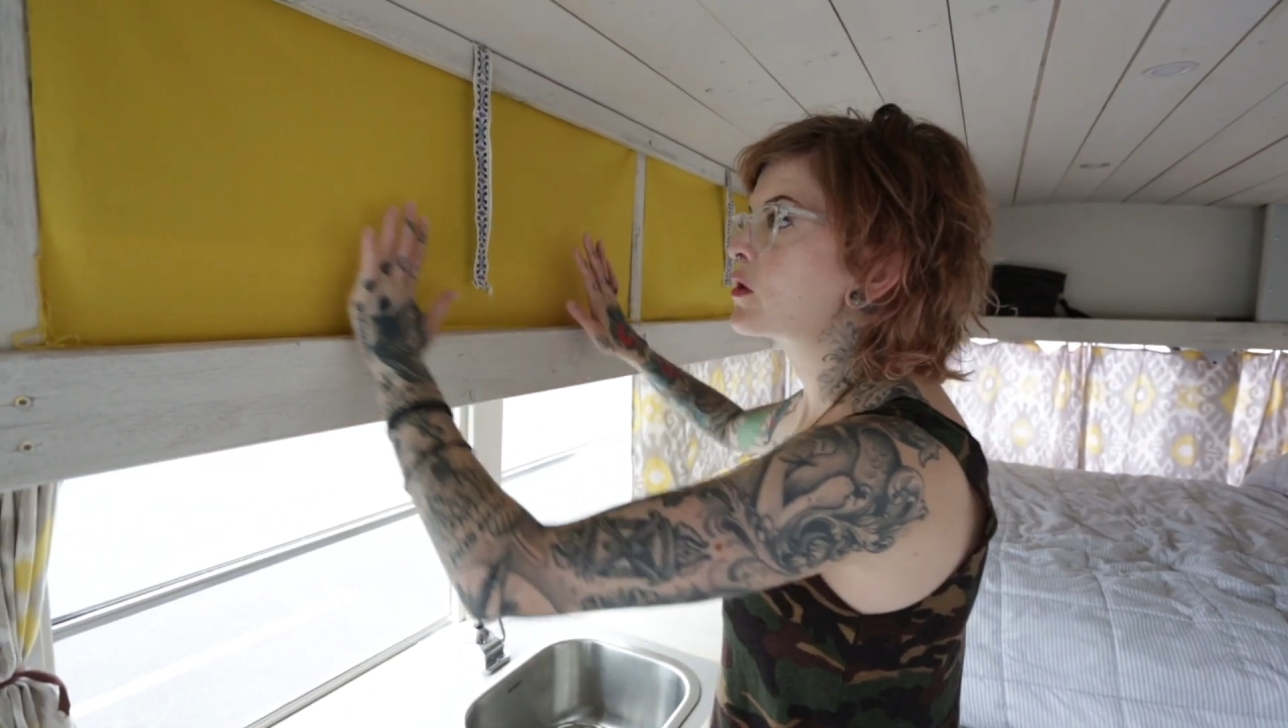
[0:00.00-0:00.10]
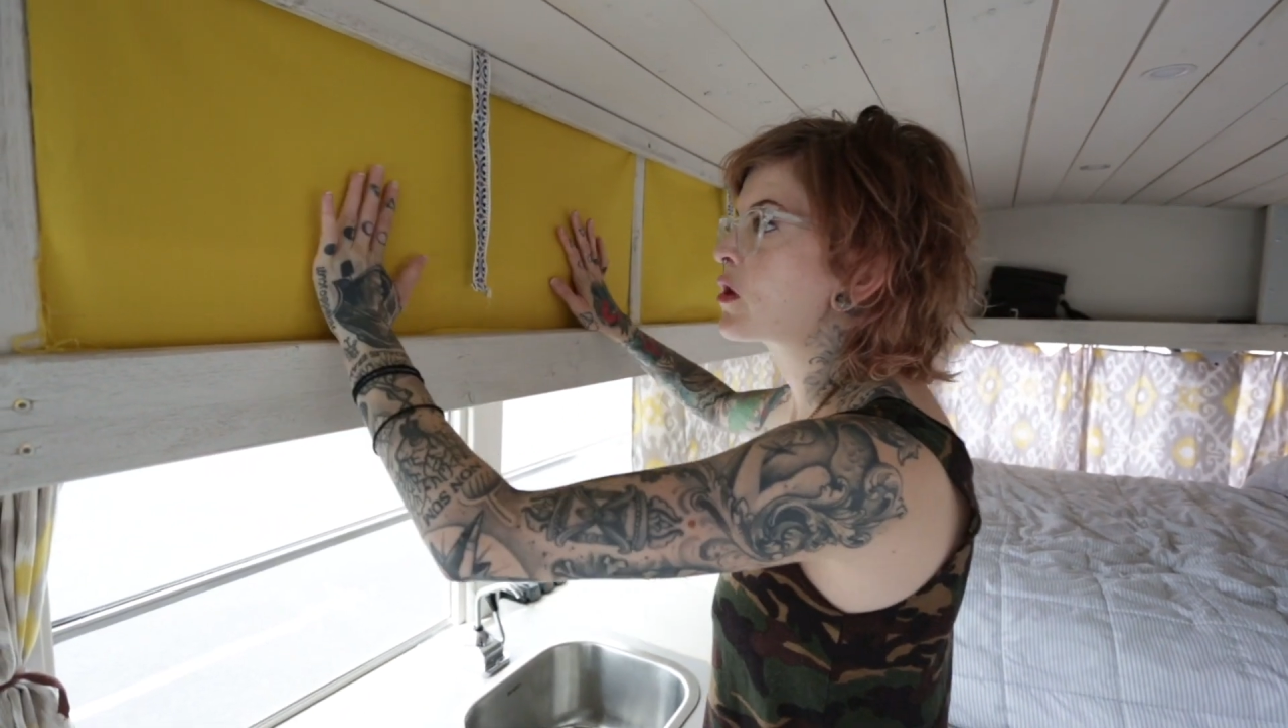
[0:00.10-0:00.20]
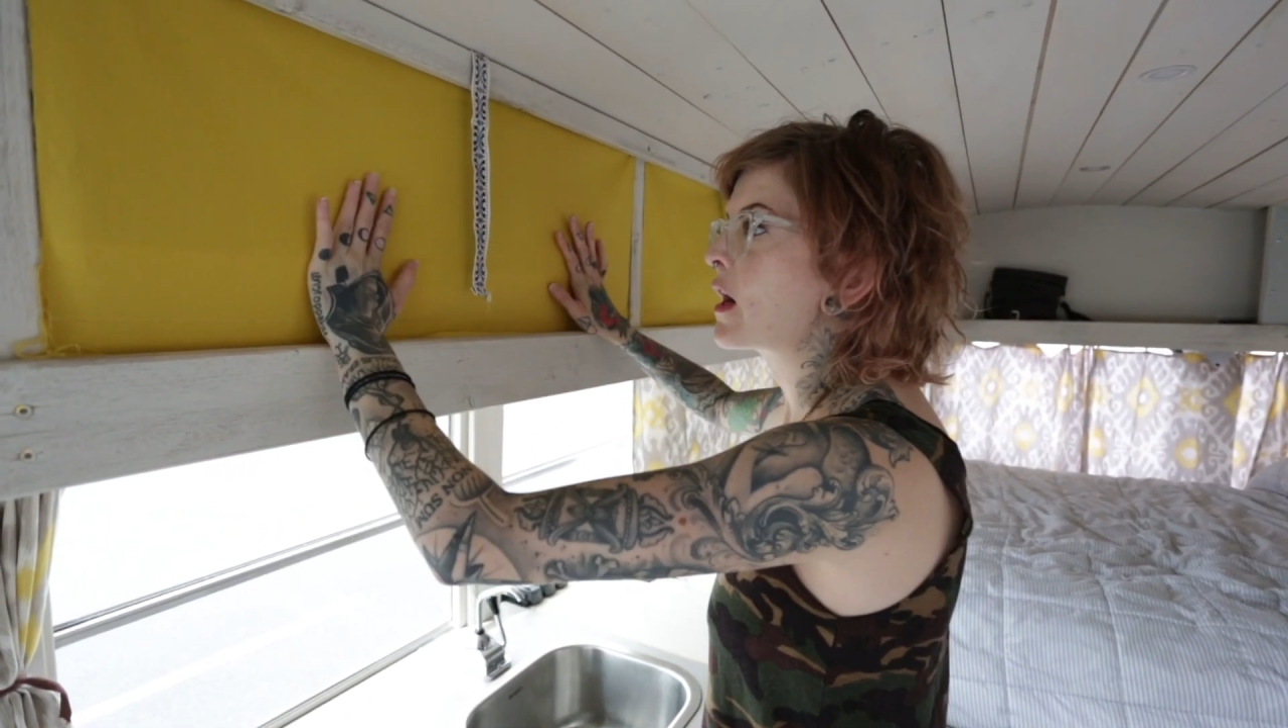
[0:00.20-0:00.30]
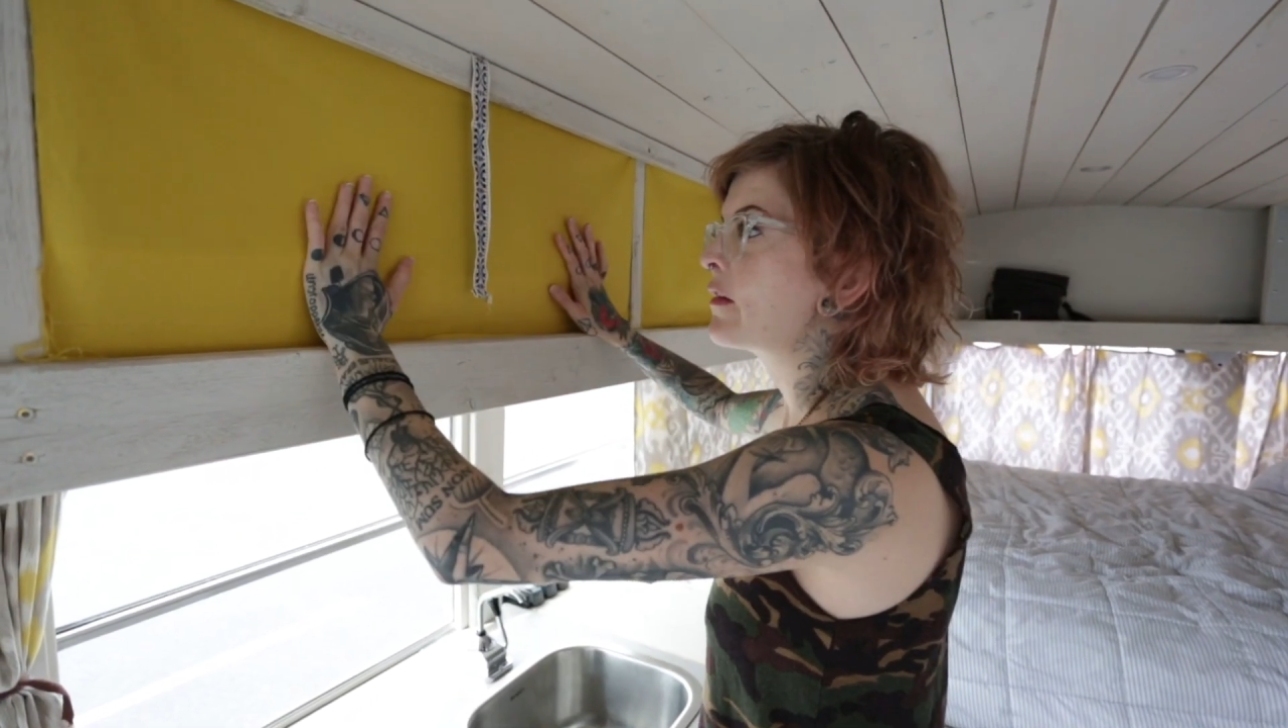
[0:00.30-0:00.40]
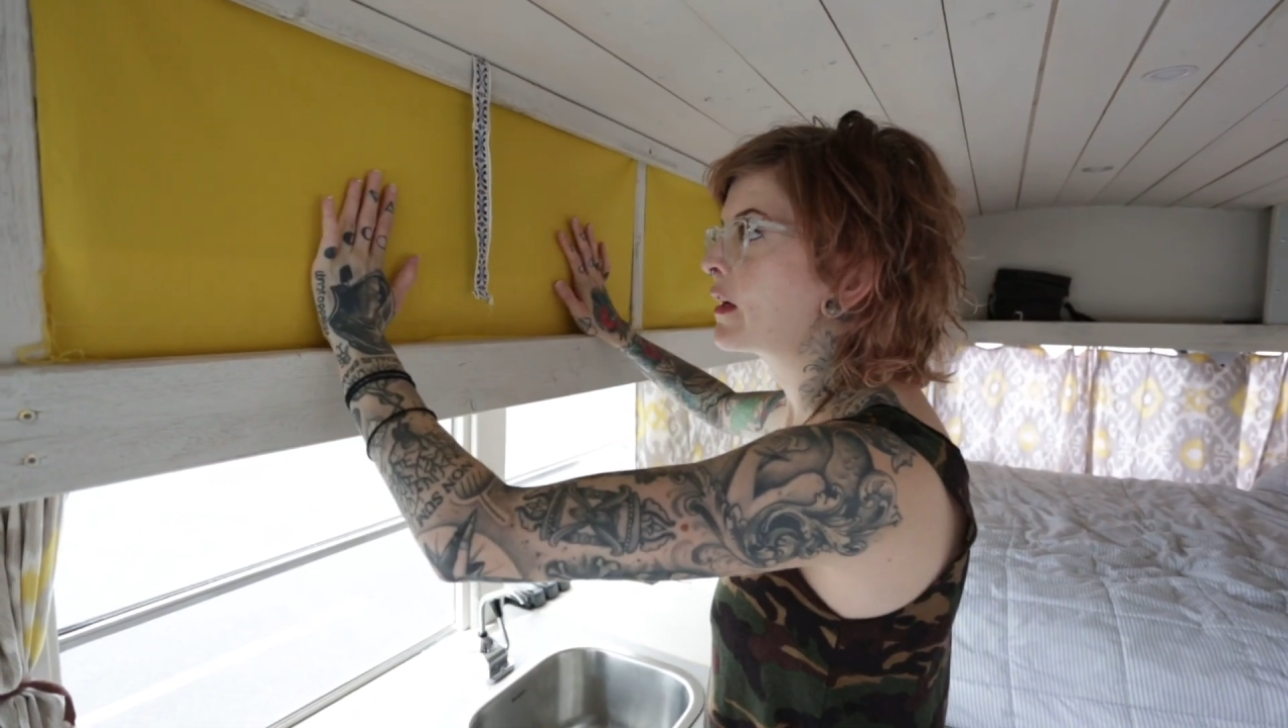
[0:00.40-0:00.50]

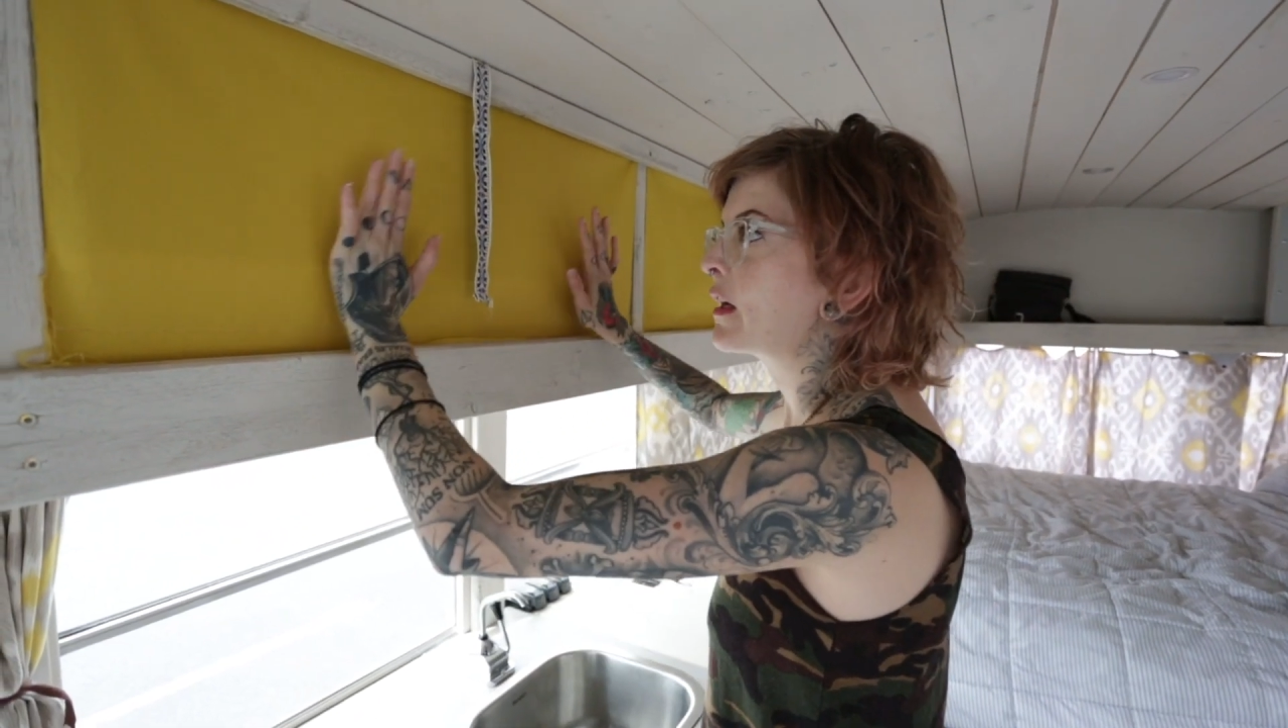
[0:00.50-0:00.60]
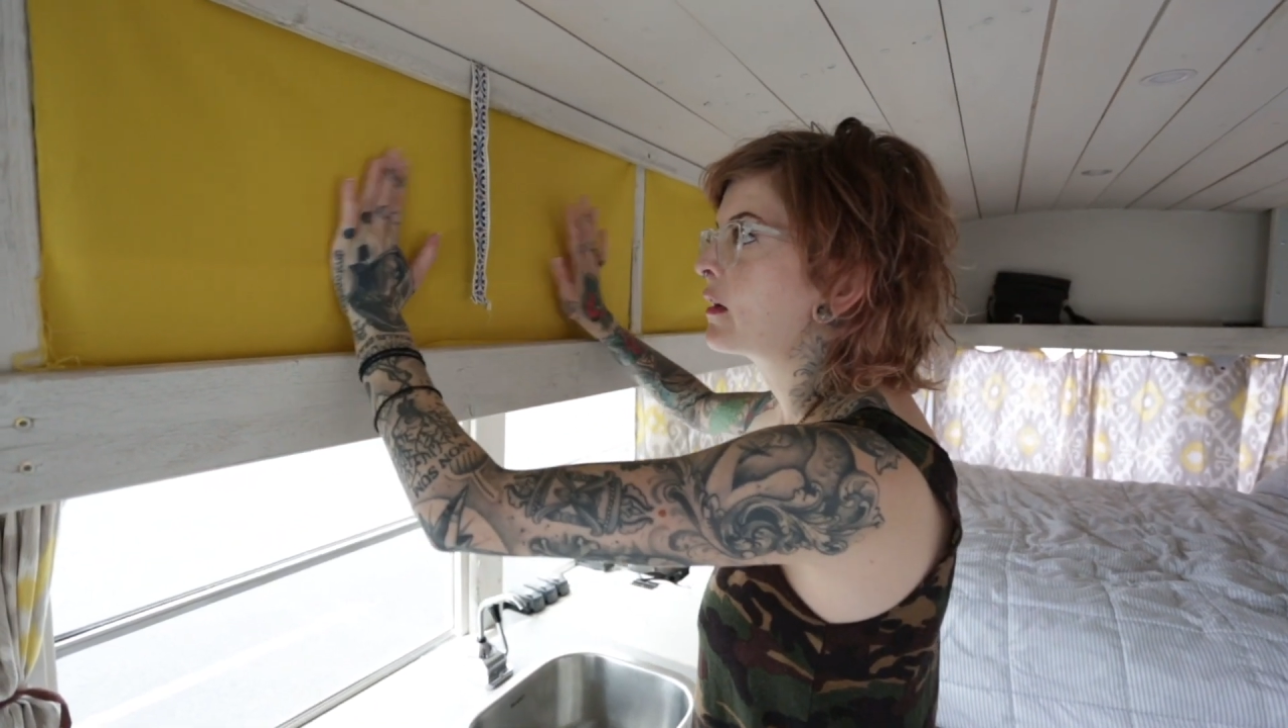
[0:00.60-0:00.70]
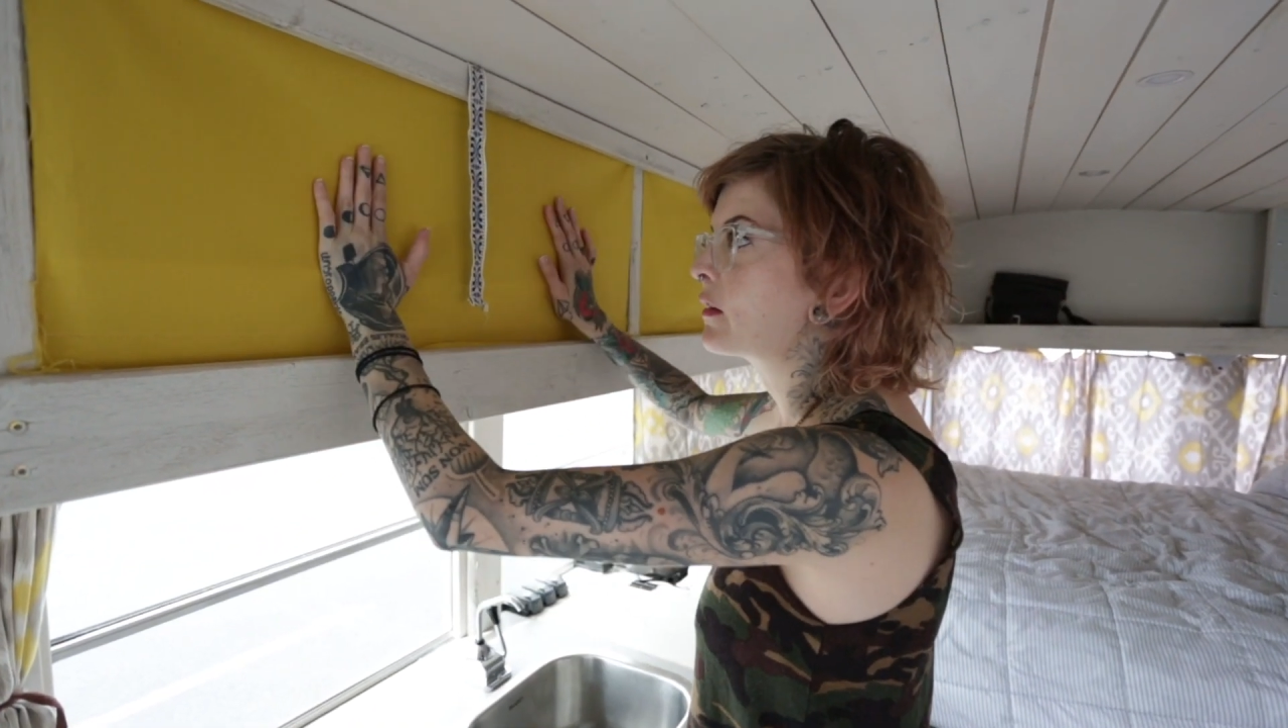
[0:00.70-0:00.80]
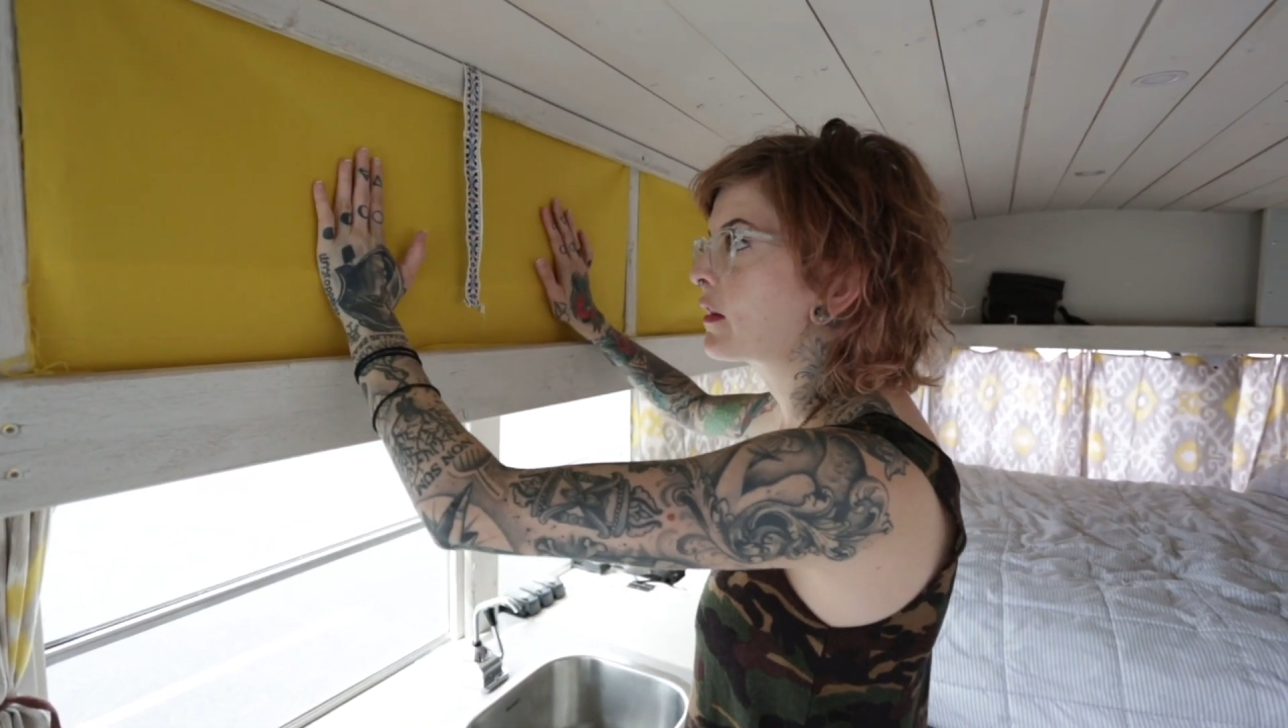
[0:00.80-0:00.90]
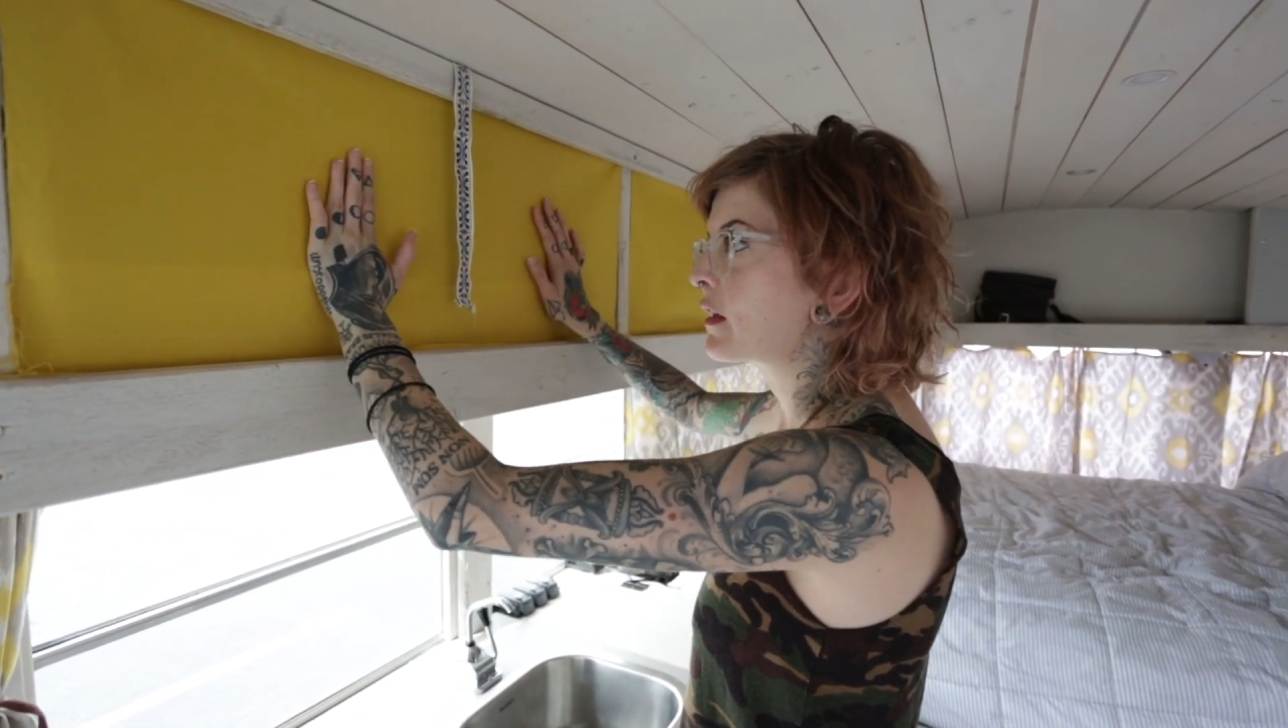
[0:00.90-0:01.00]
driving,